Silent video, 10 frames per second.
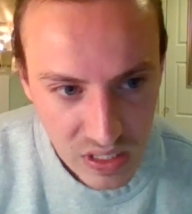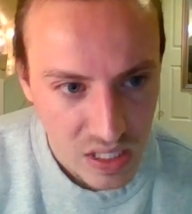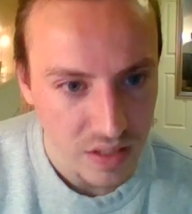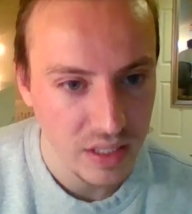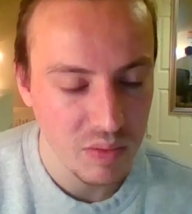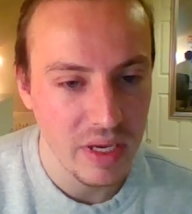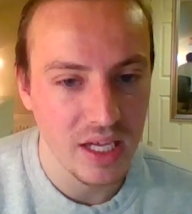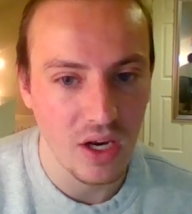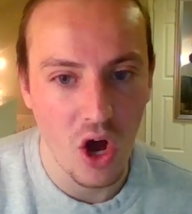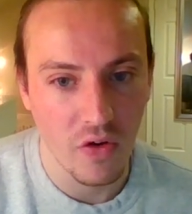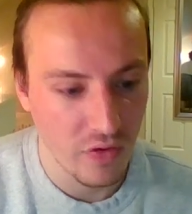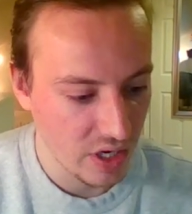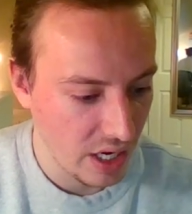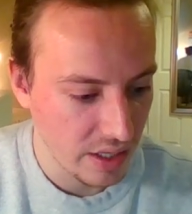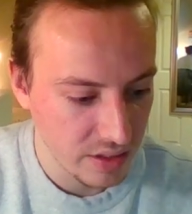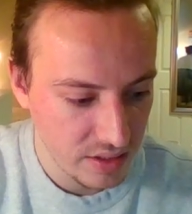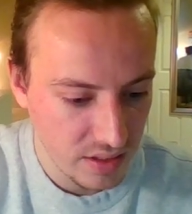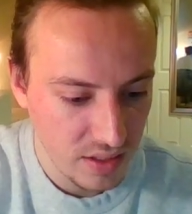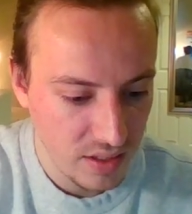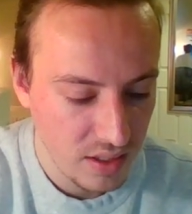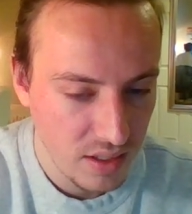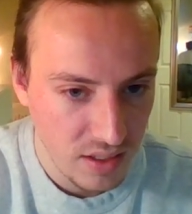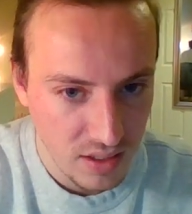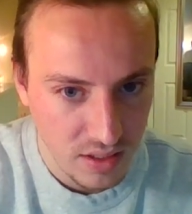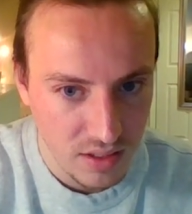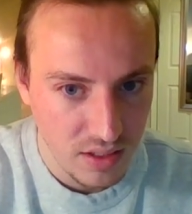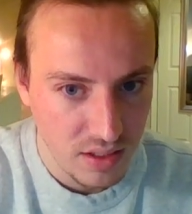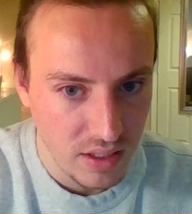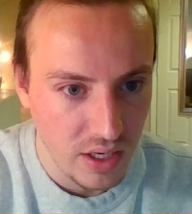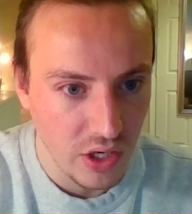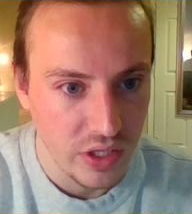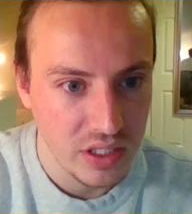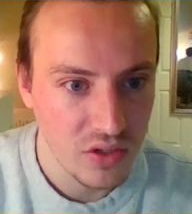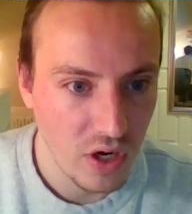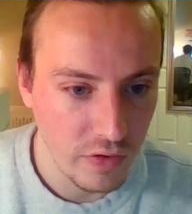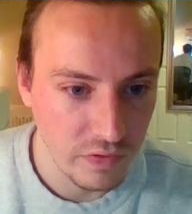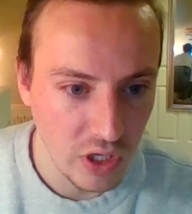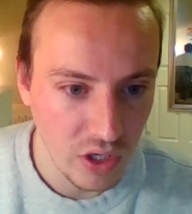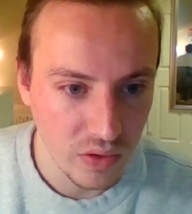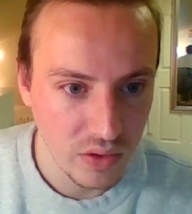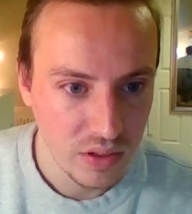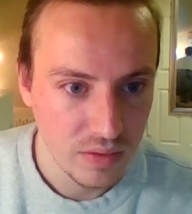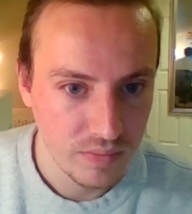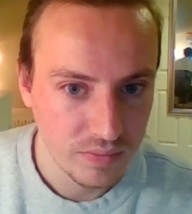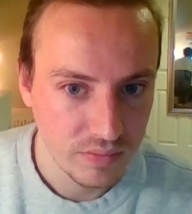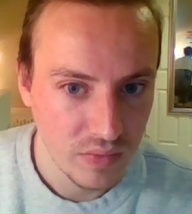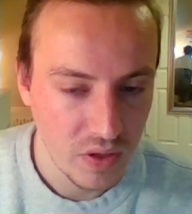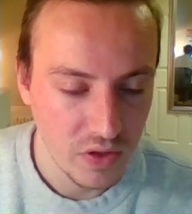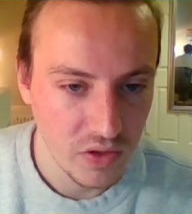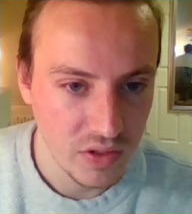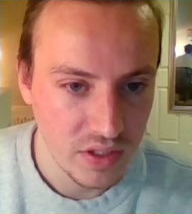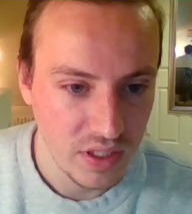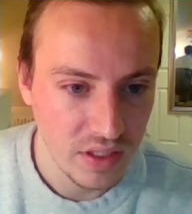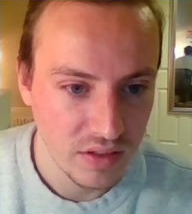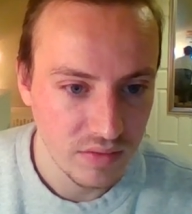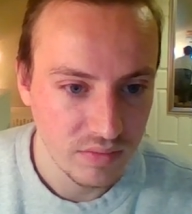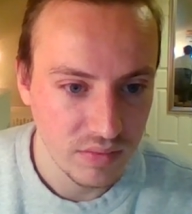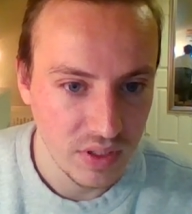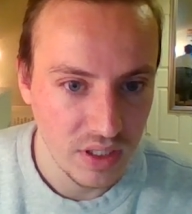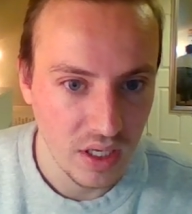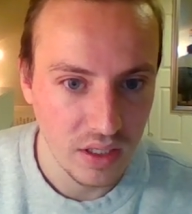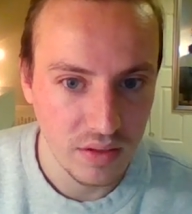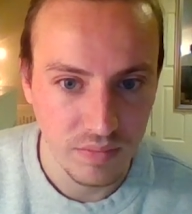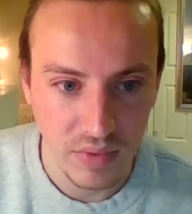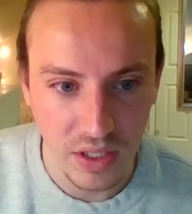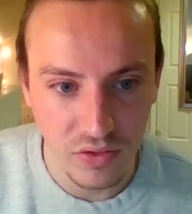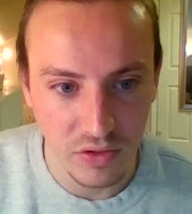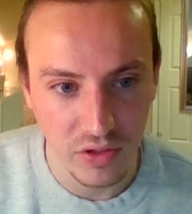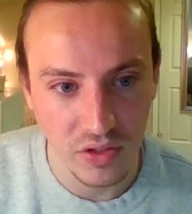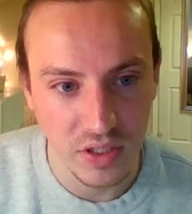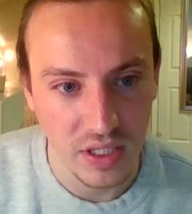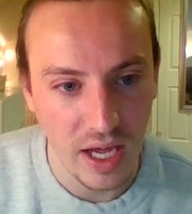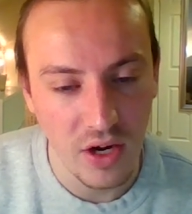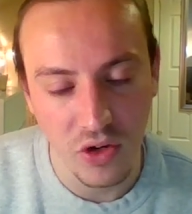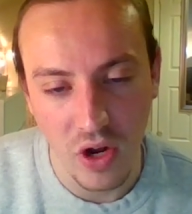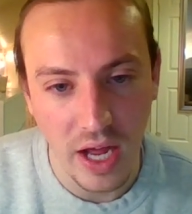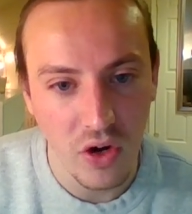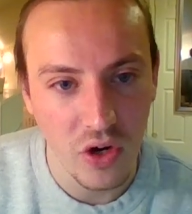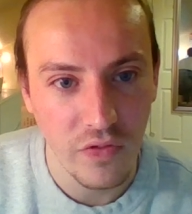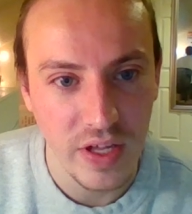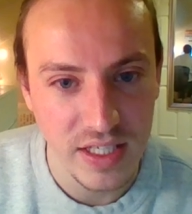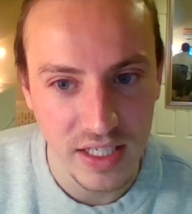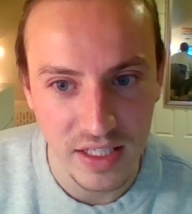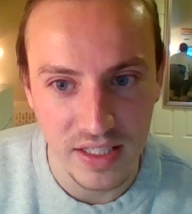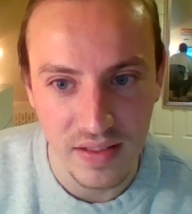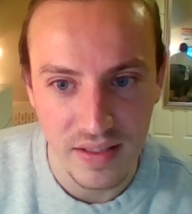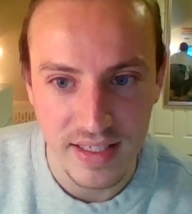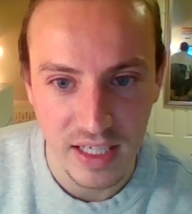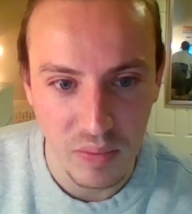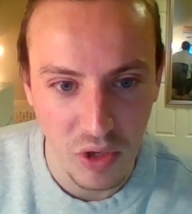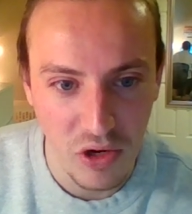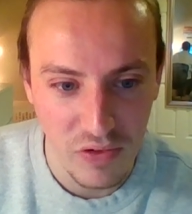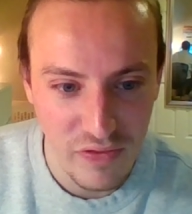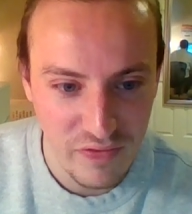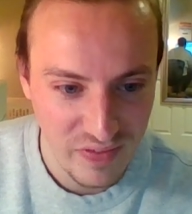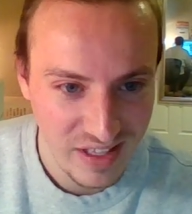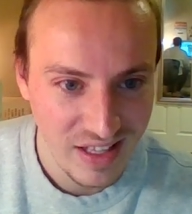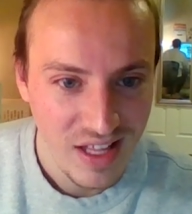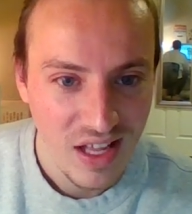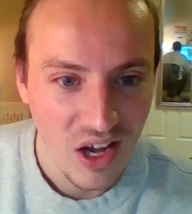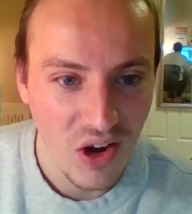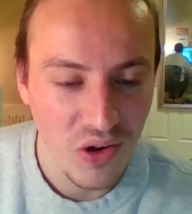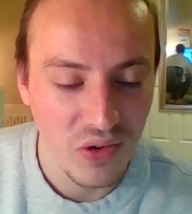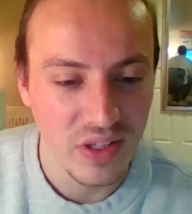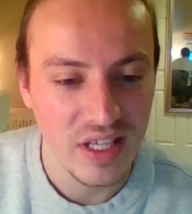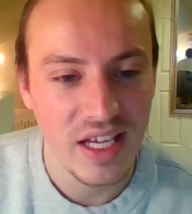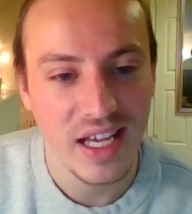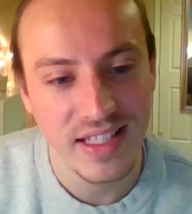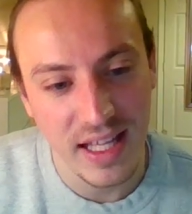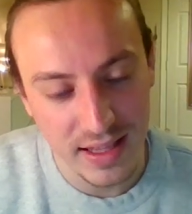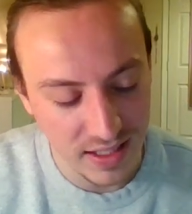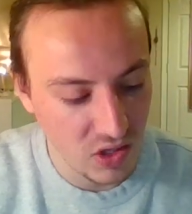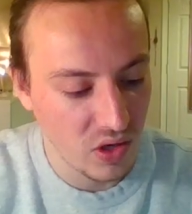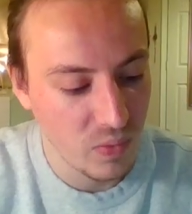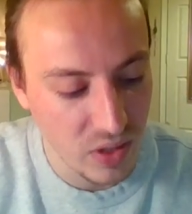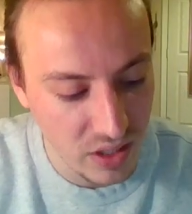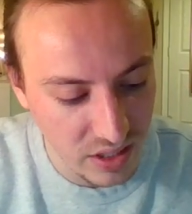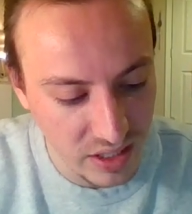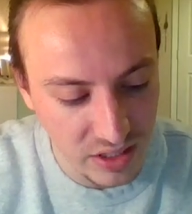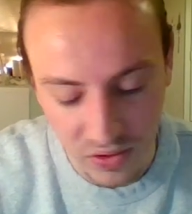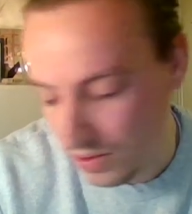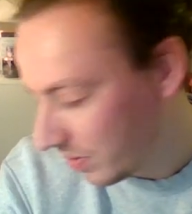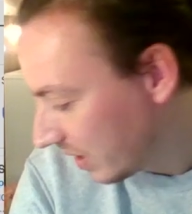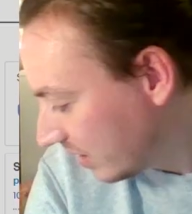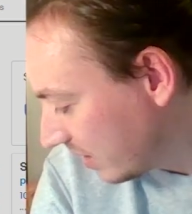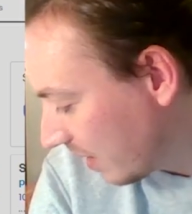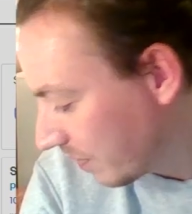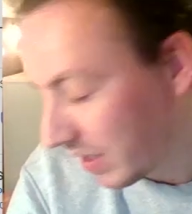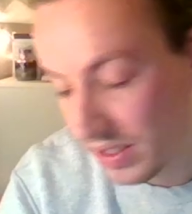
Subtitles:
Let's make an offer, guys. Let's start off low. 30. Yeah. I'll do 30. I don't know. I don't know if that's like a dick move. Oh, he has that thing on where he'll only accept like a